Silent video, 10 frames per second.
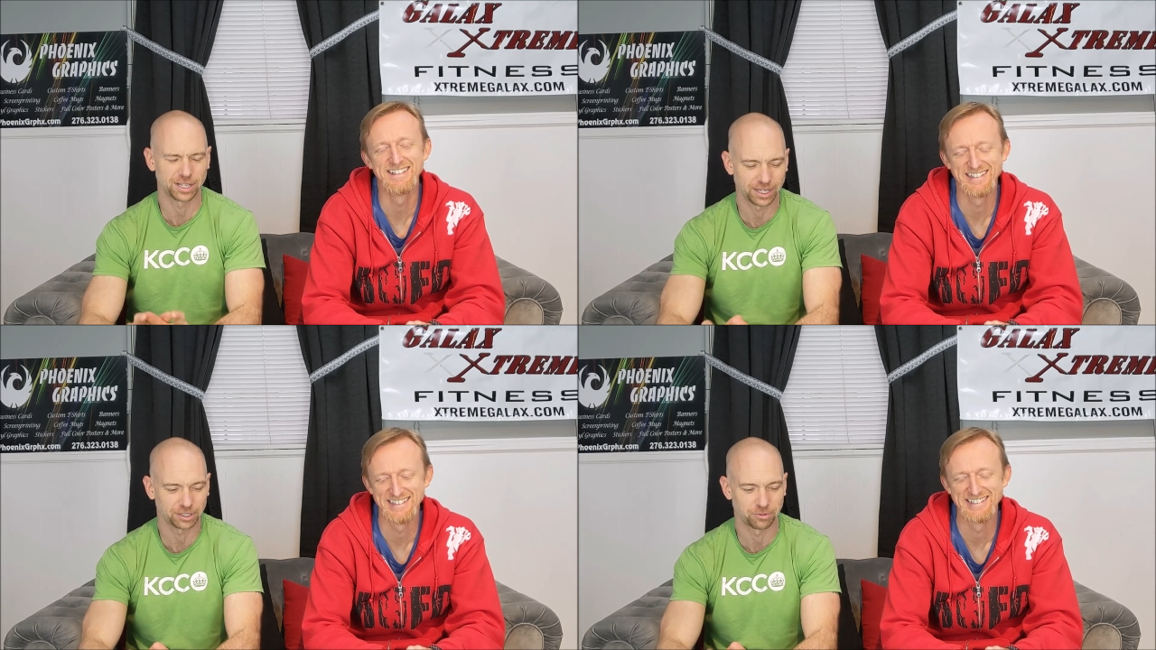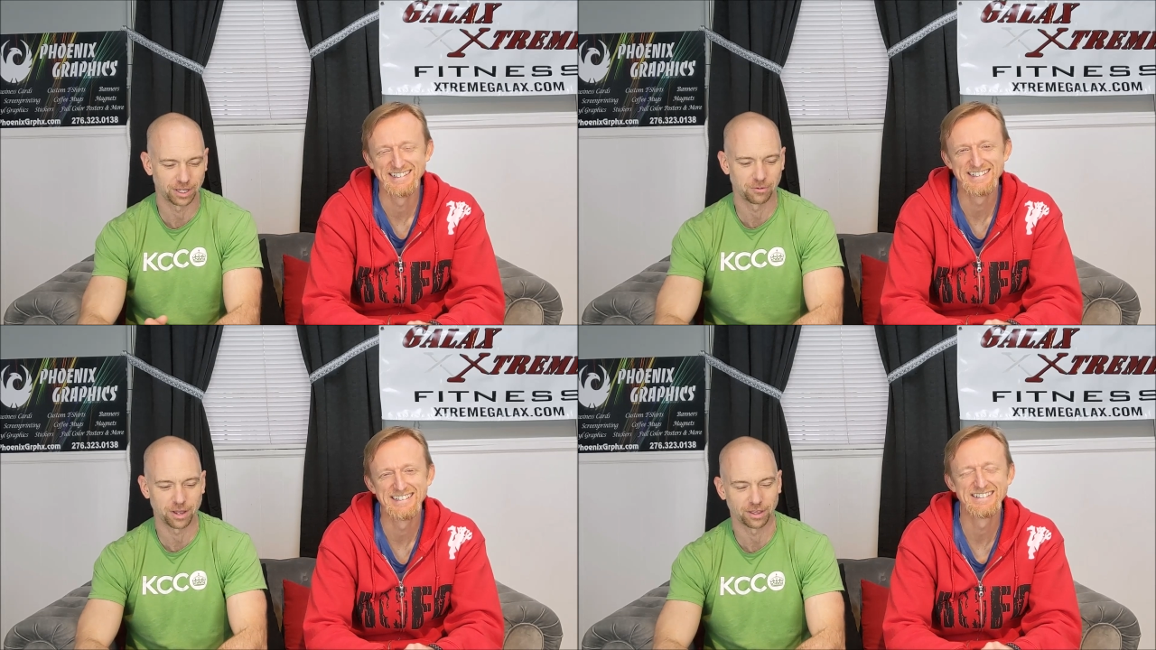Speaker 1: we clicked
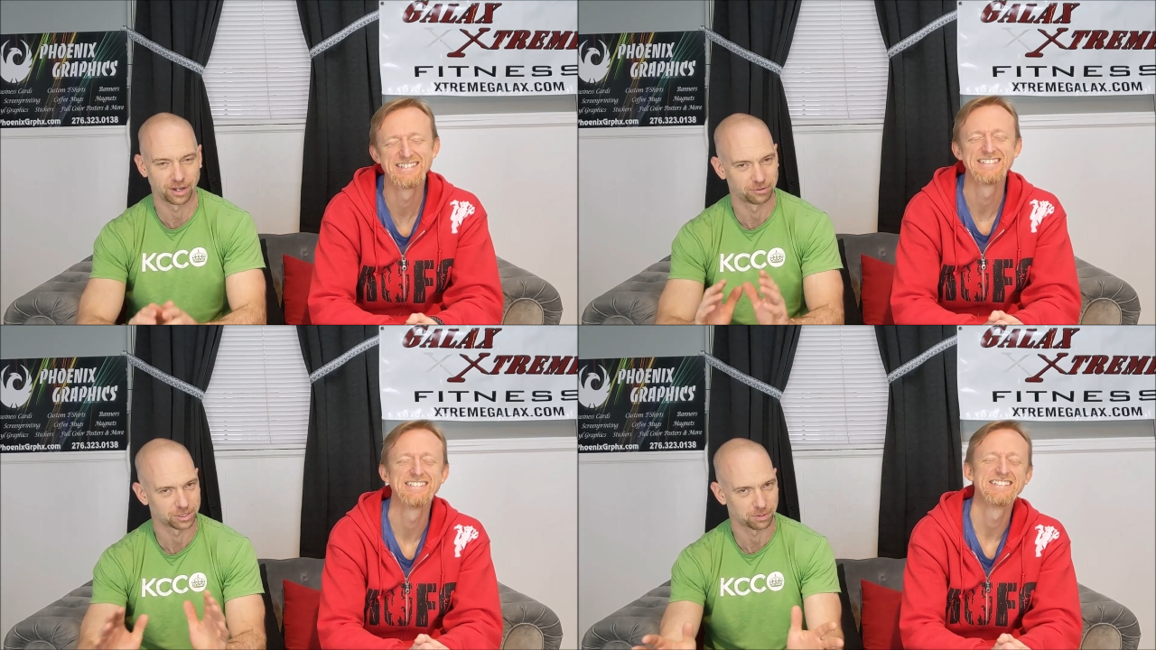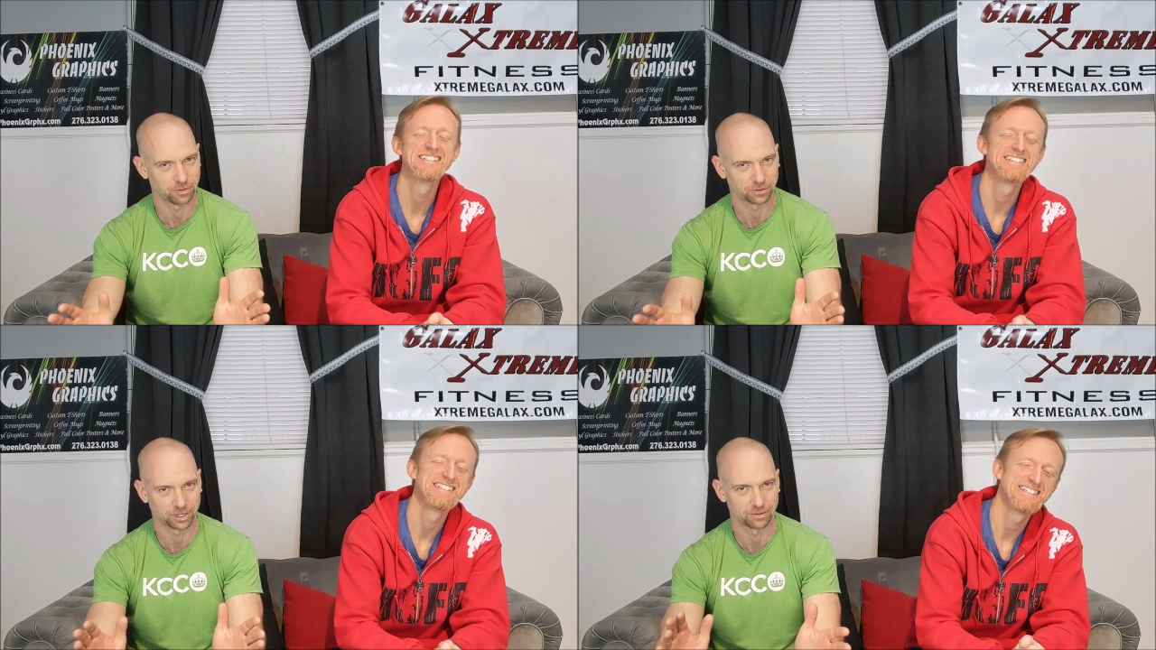really well, and it was the
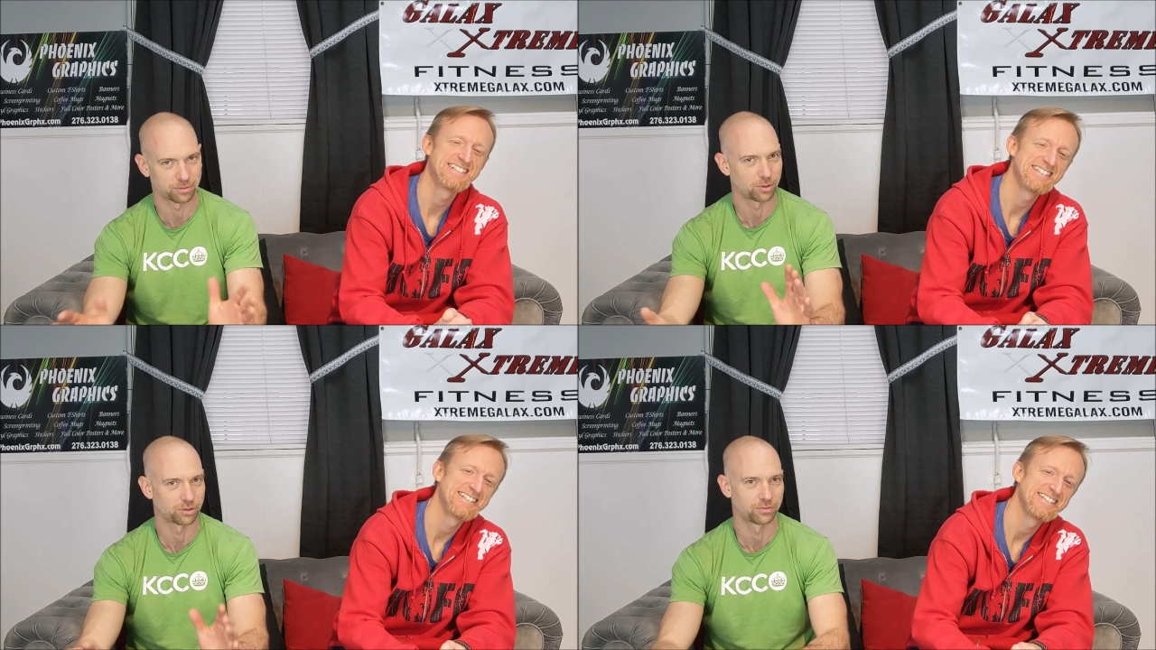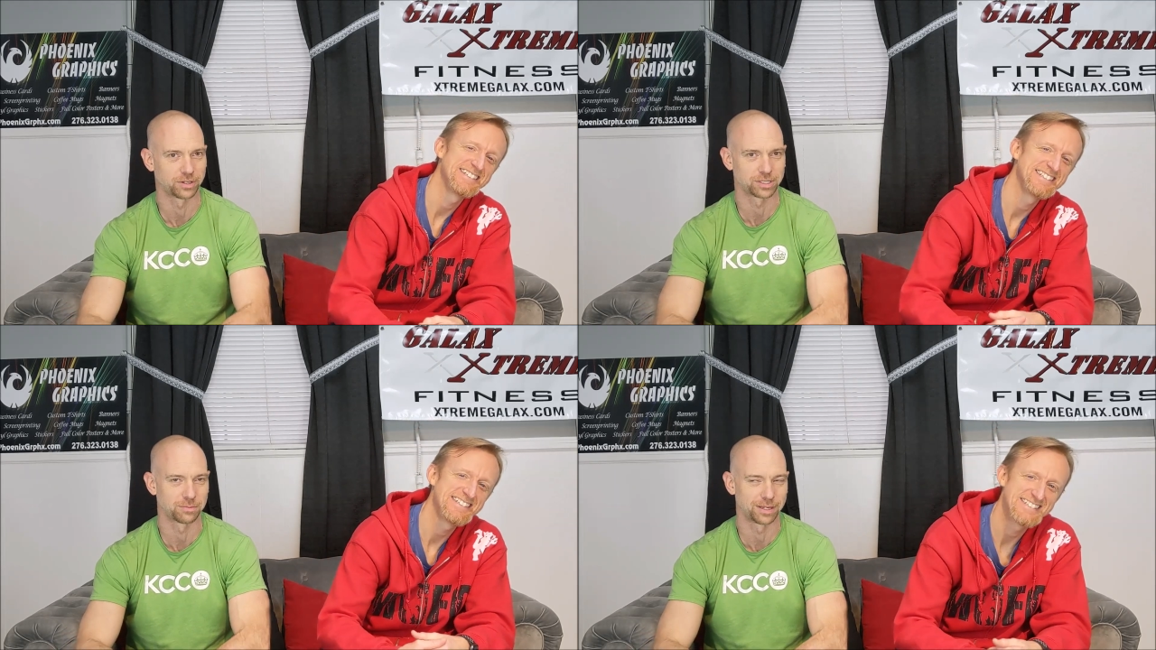perfect time for both of
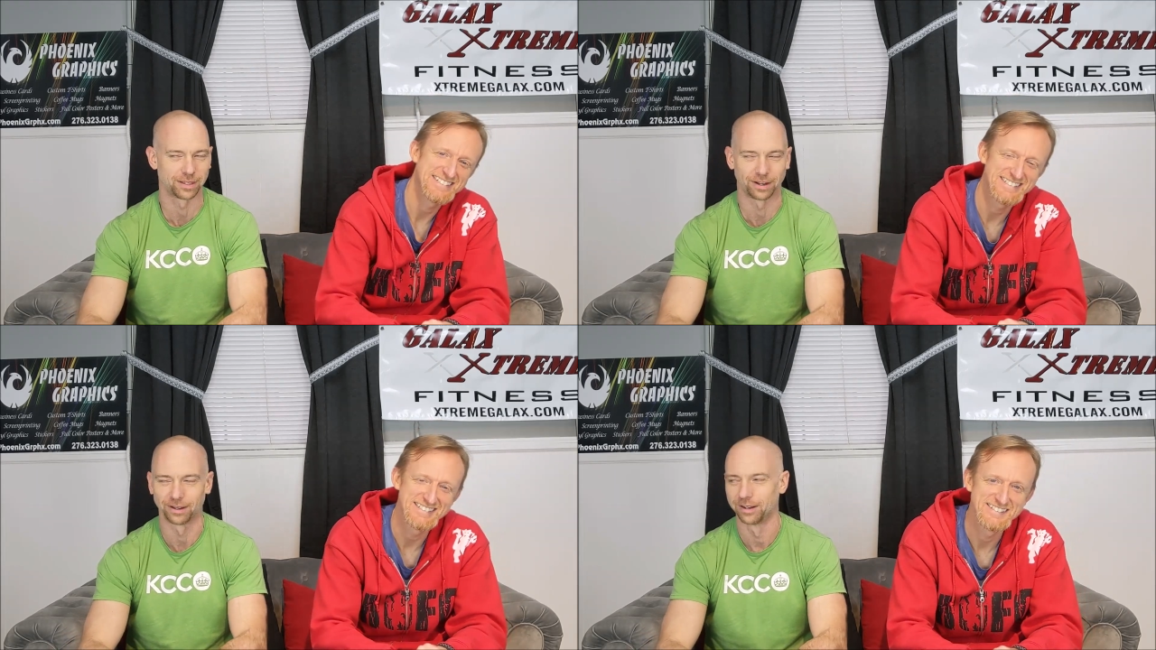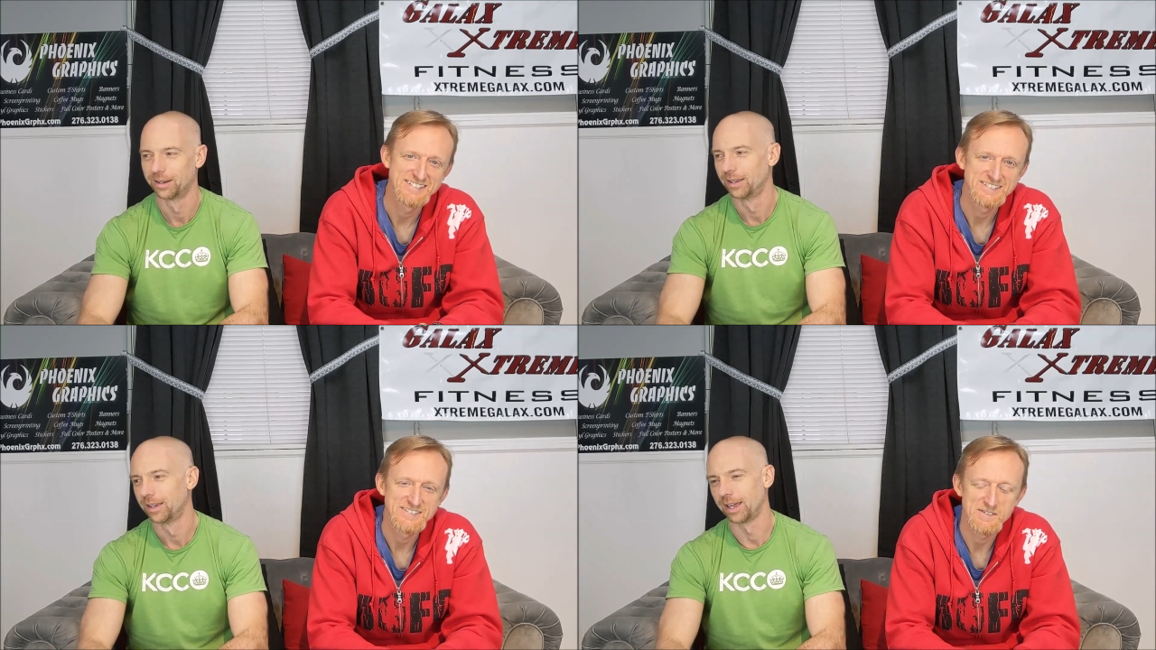us to be there.
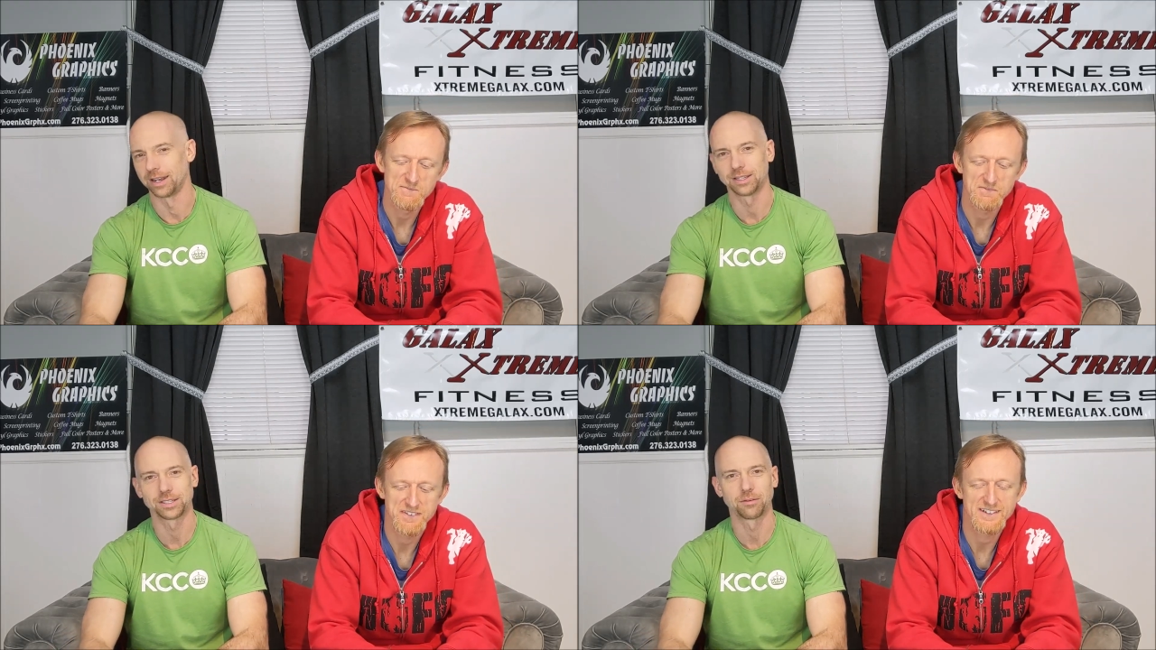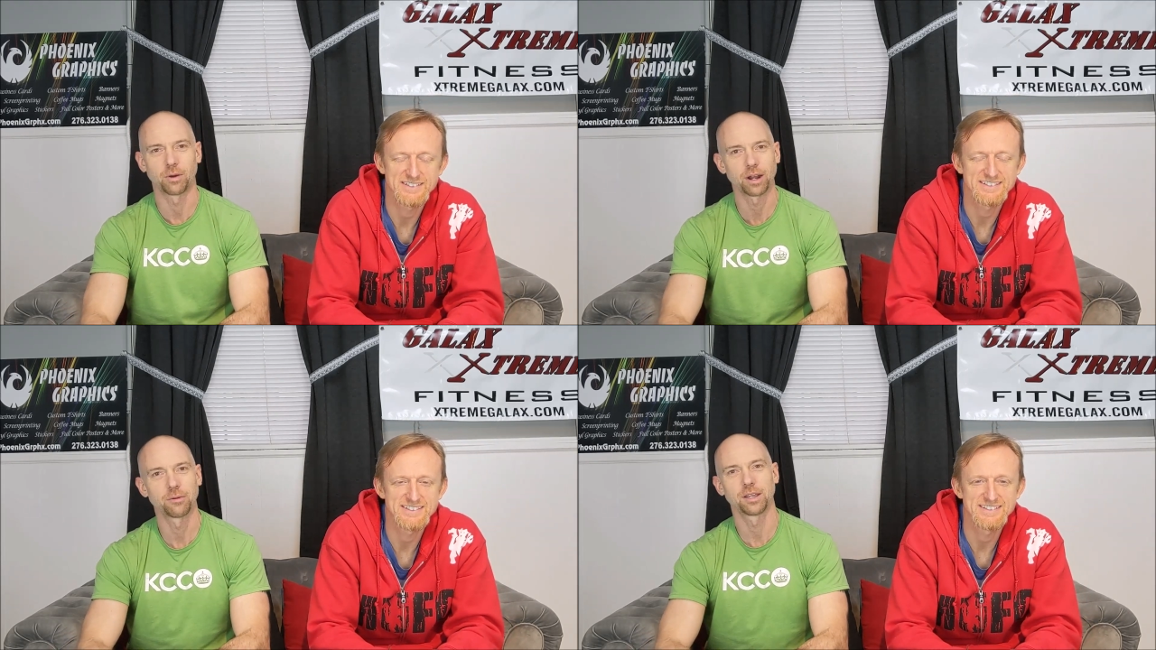And he said,
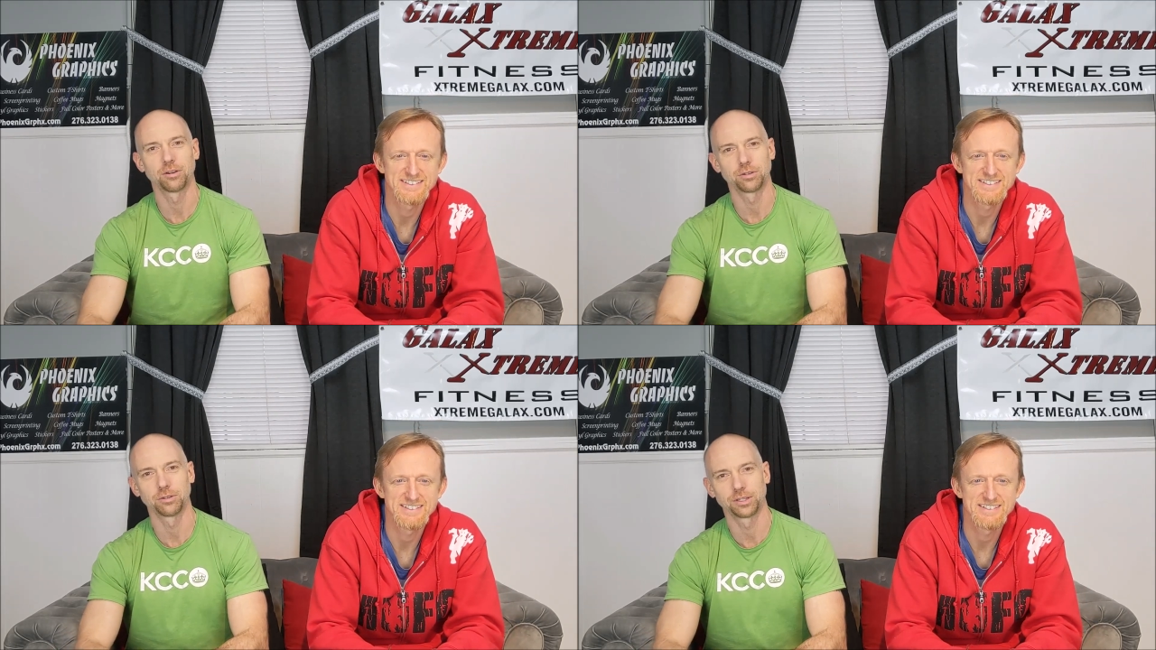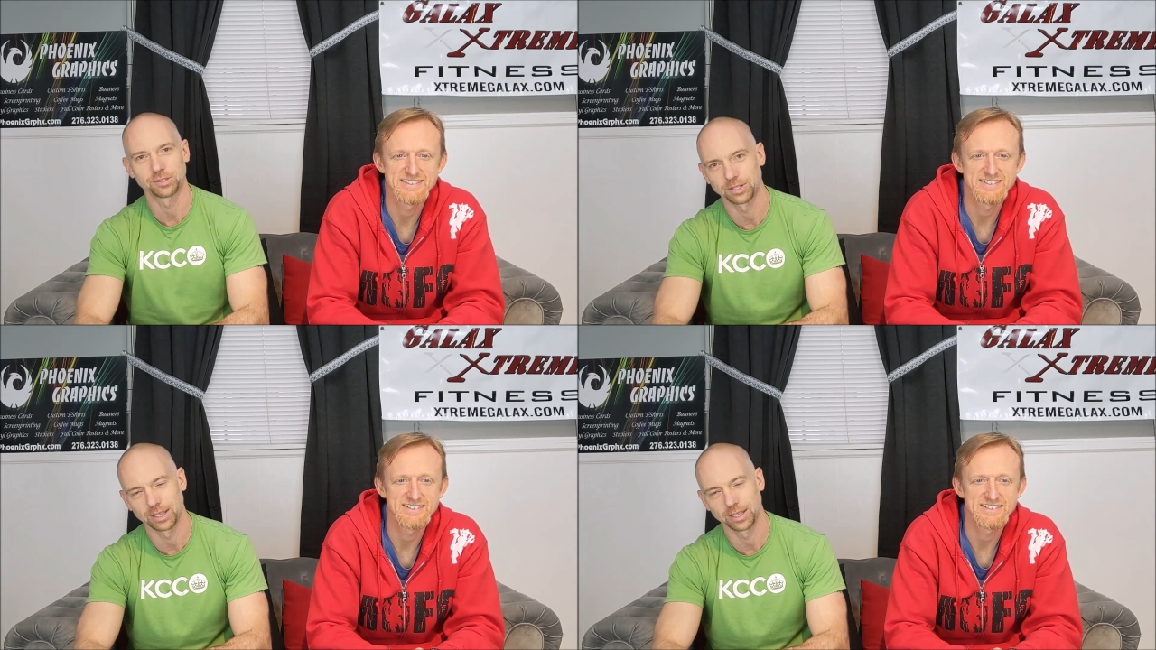Why don't we go do this